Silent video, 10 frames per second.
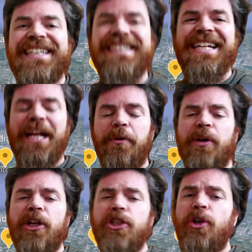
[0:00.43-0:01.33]
Today we're
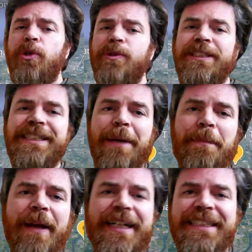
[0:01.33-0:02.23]
going to show you step
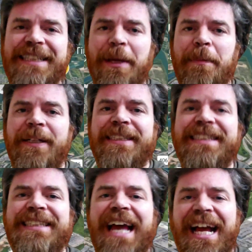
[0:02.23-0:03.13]
by step
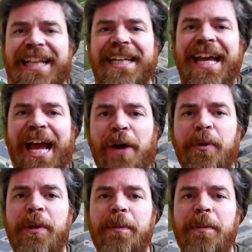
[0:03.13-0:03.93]
exactly how we